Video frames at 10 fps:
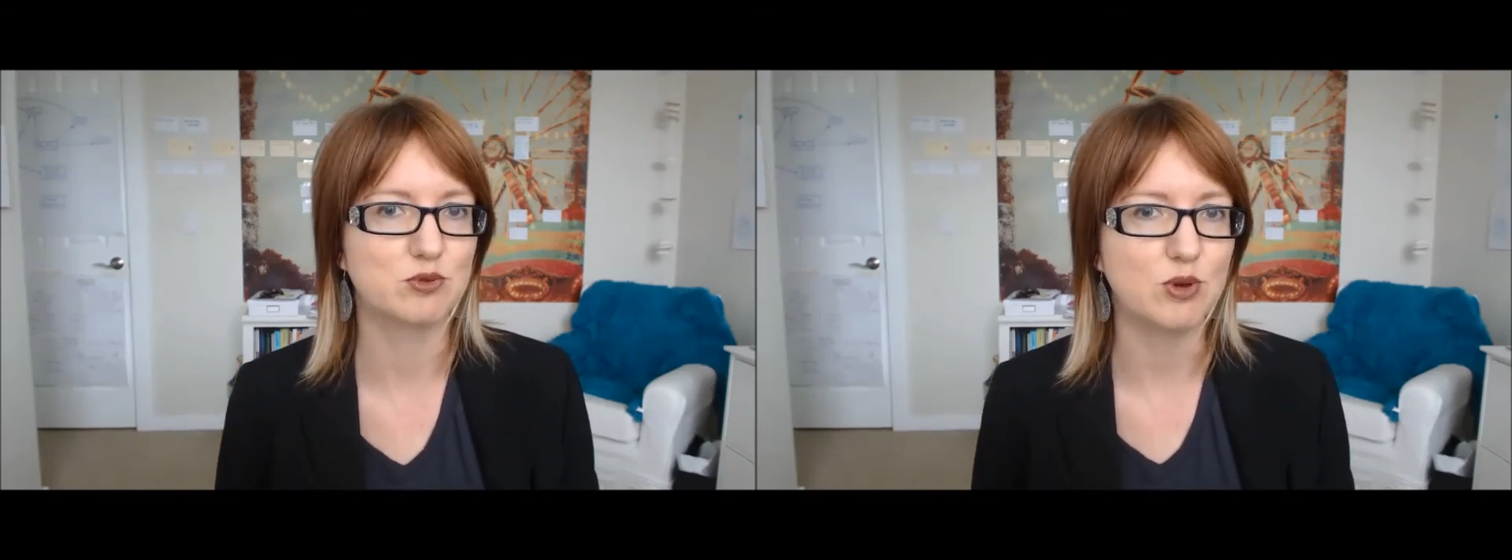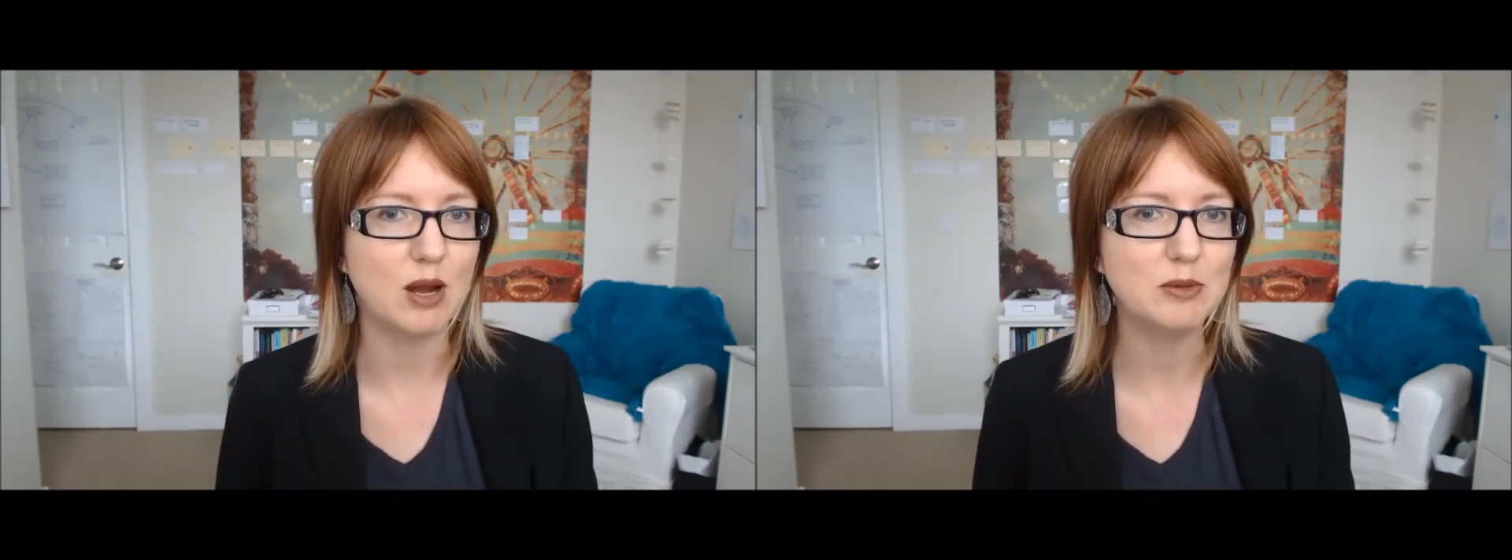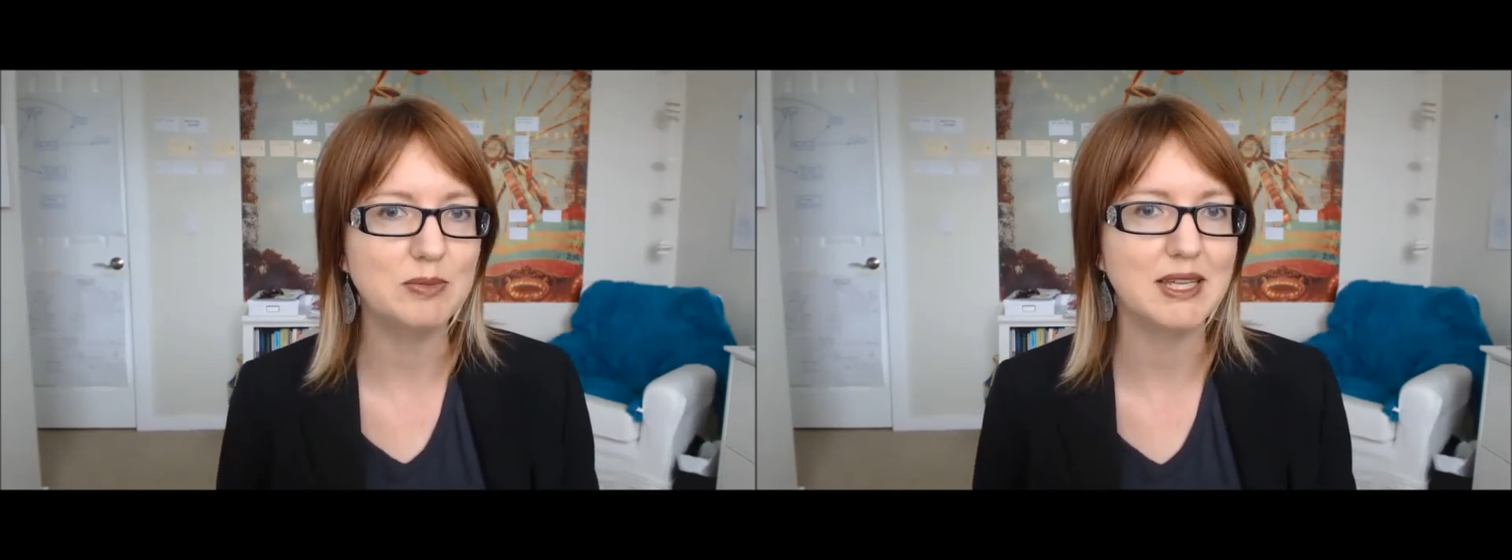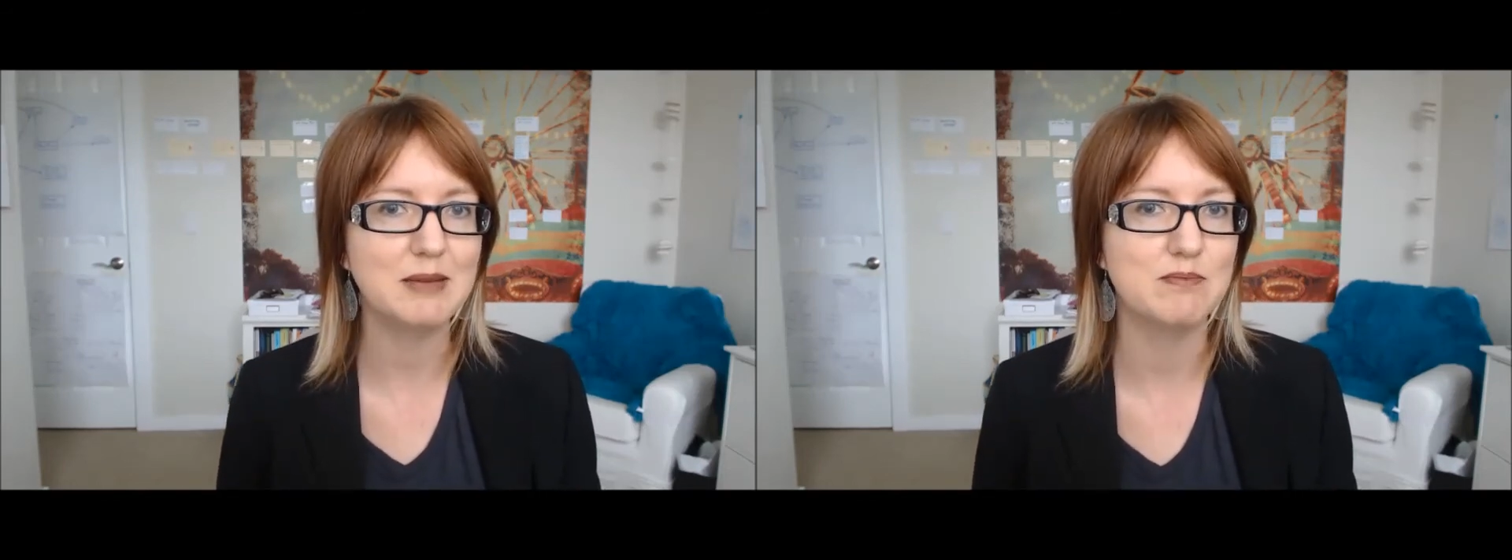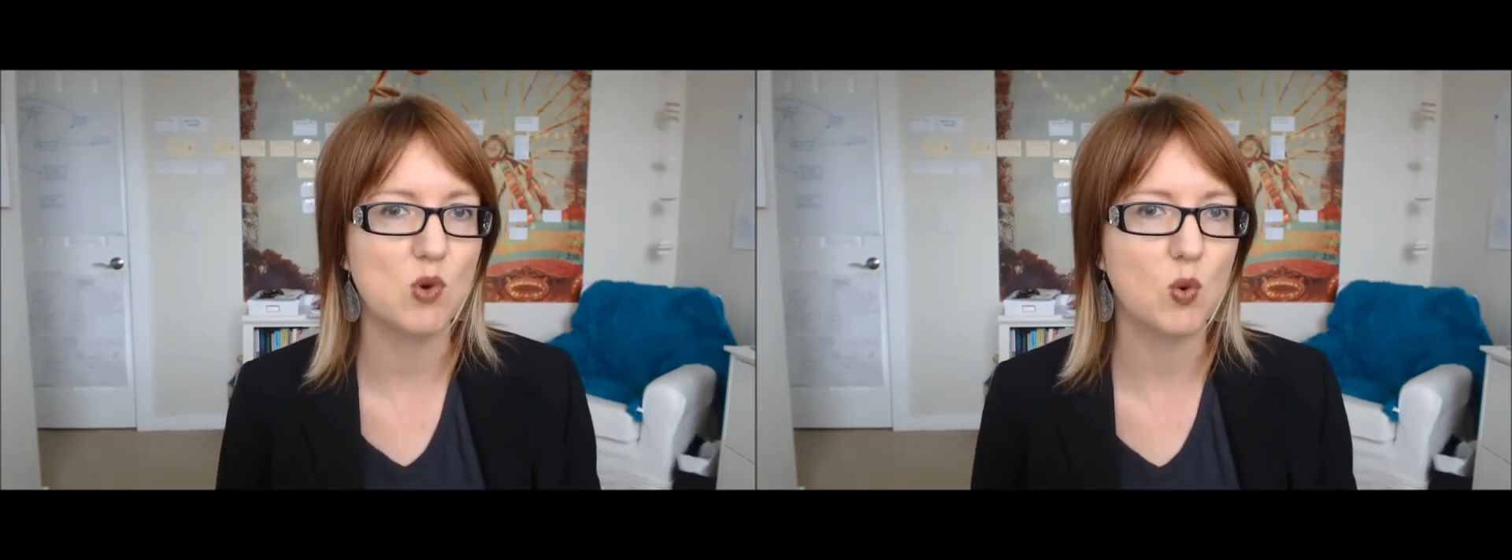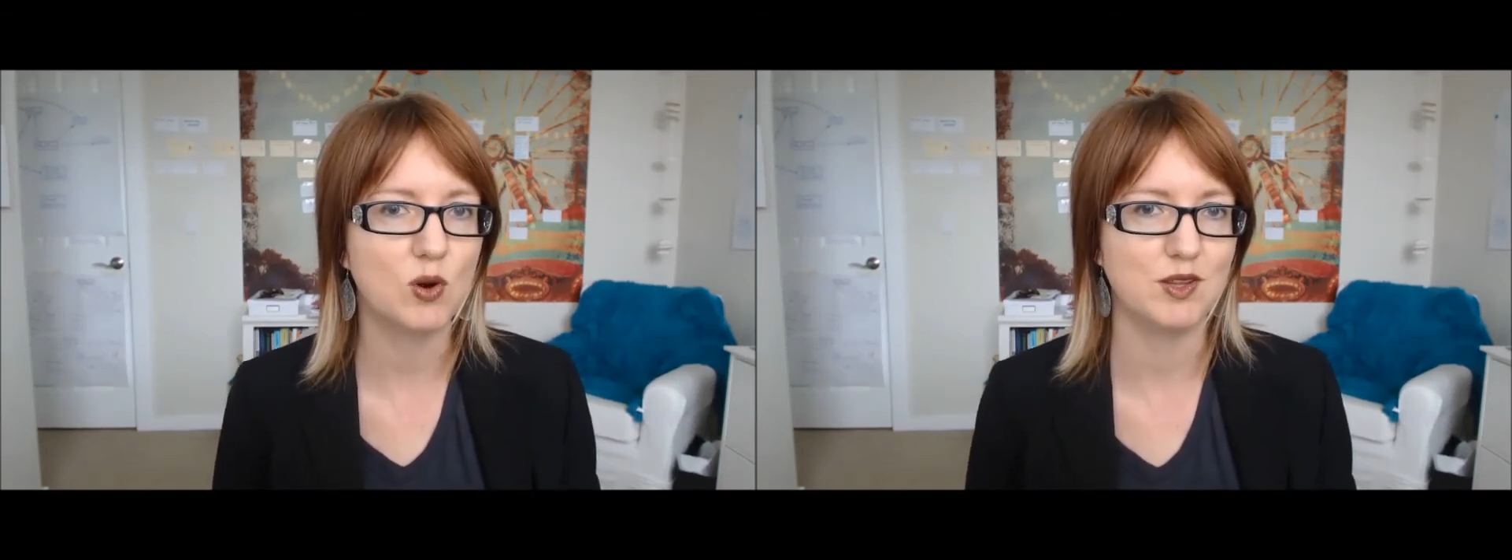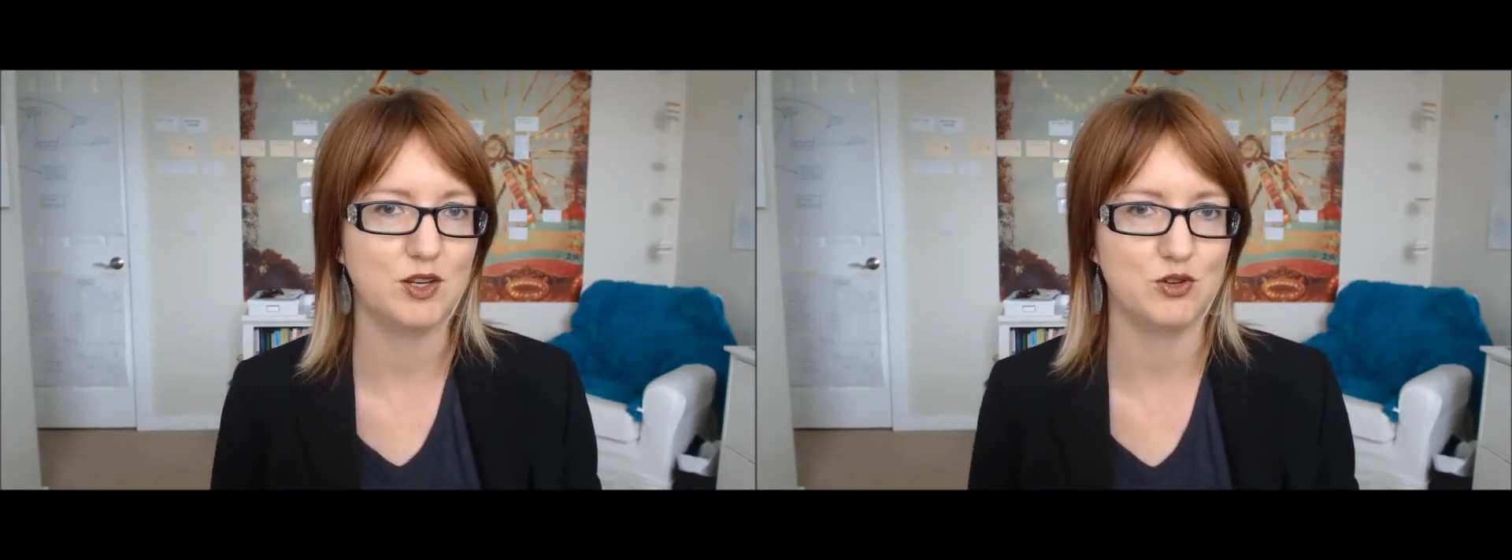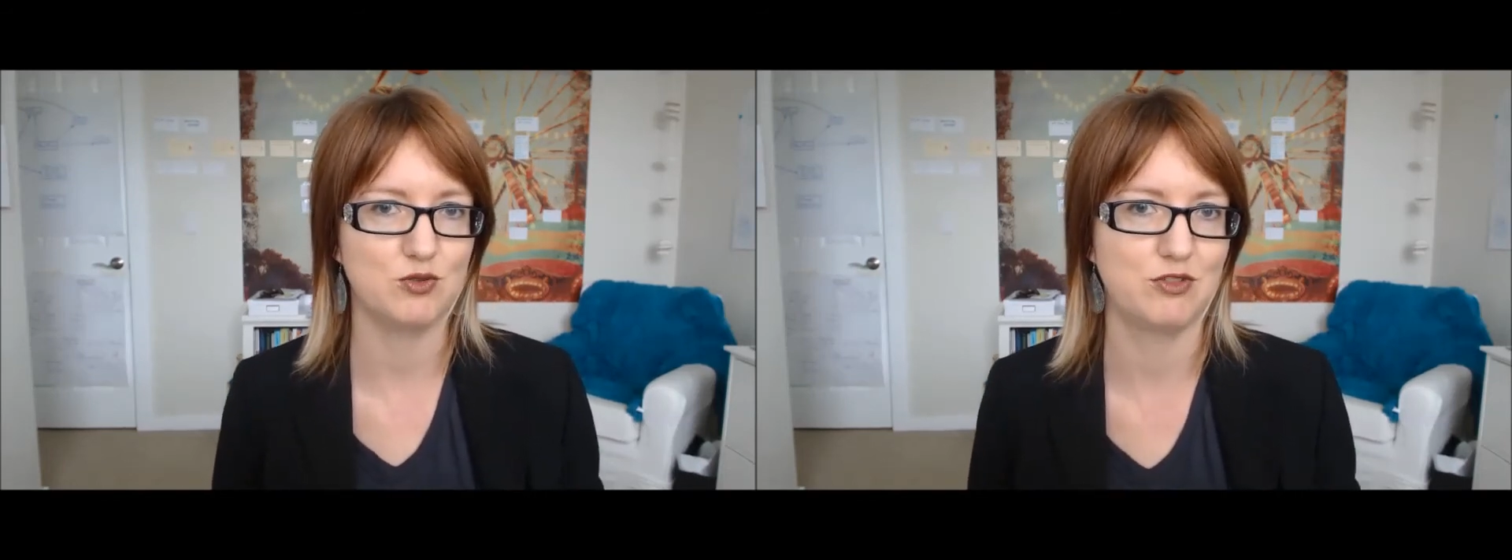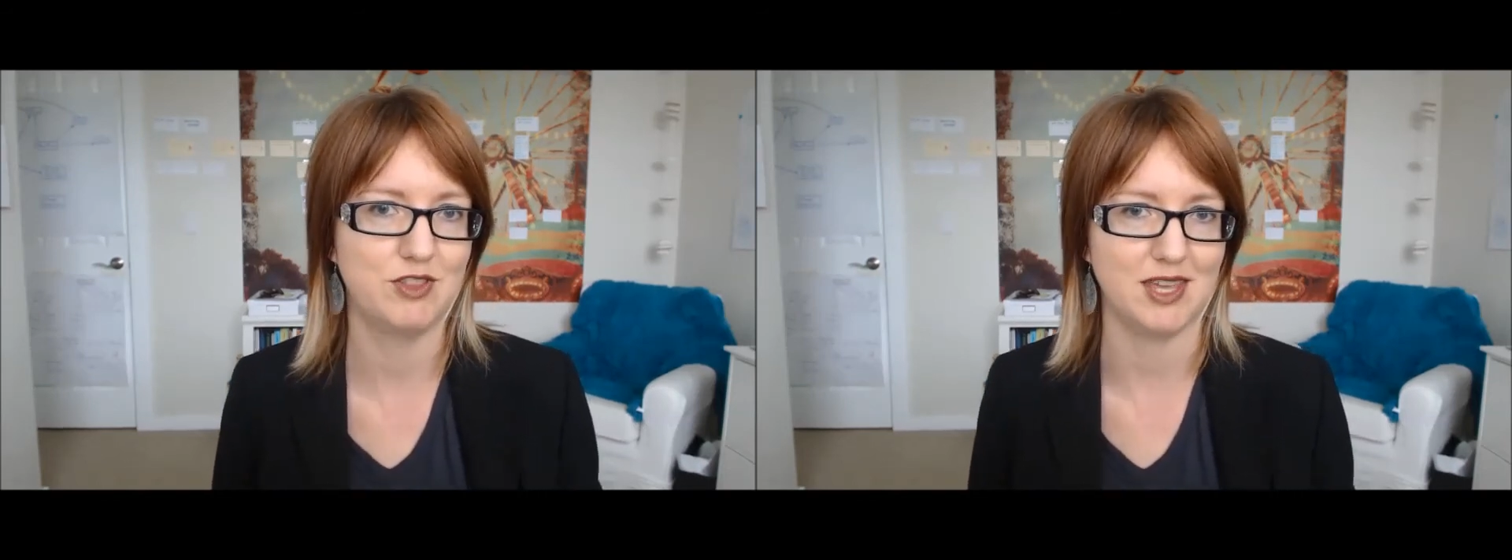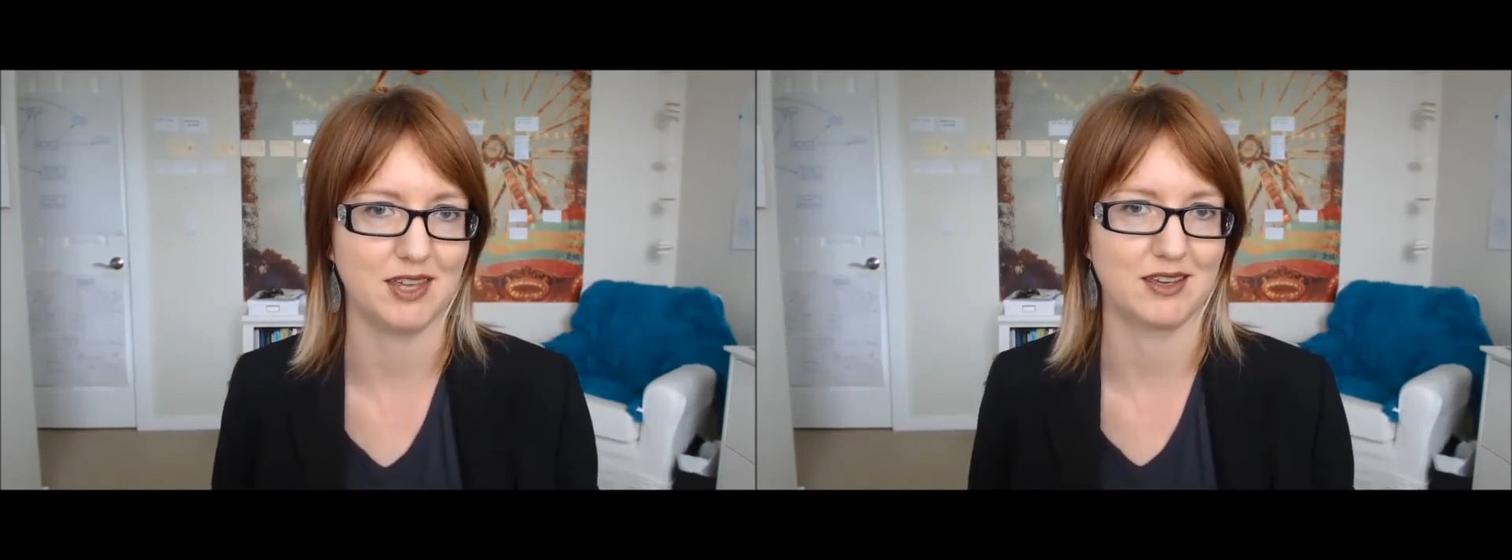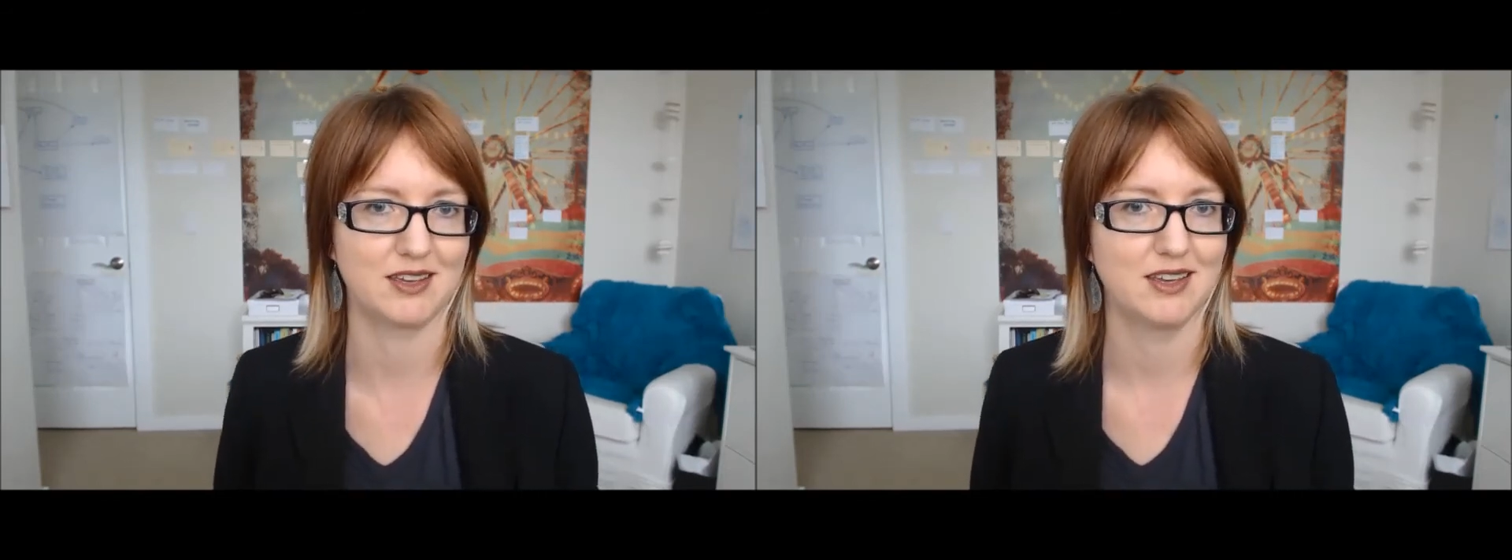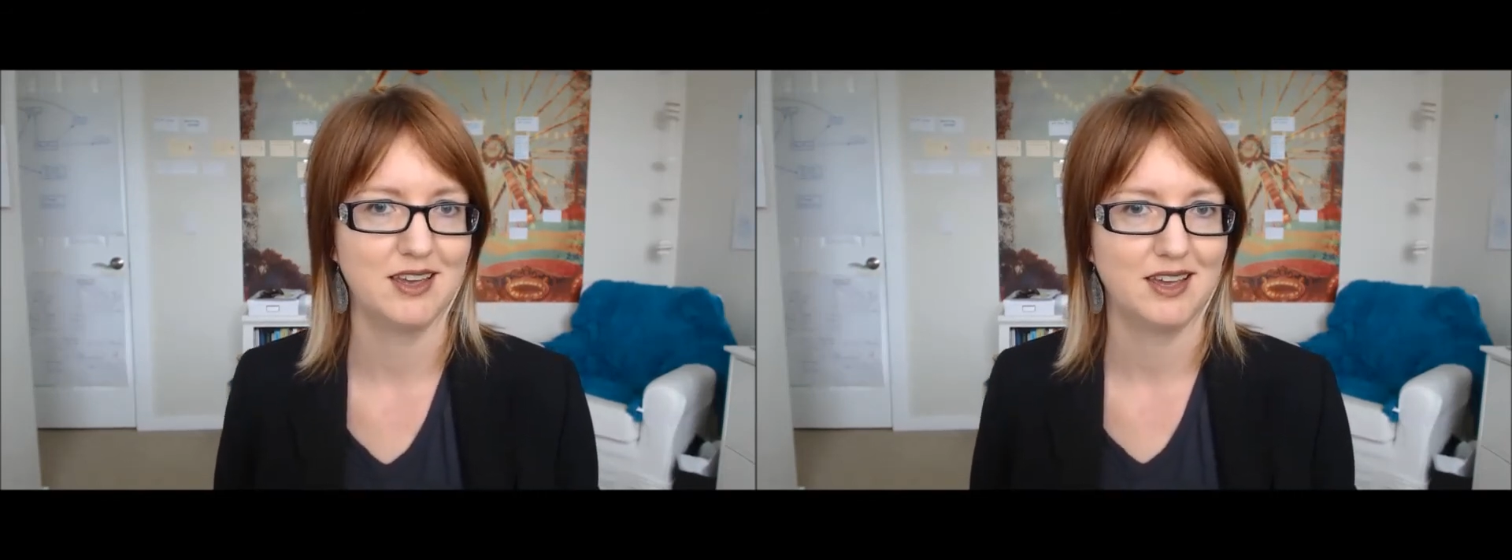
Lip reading: probably more than you think,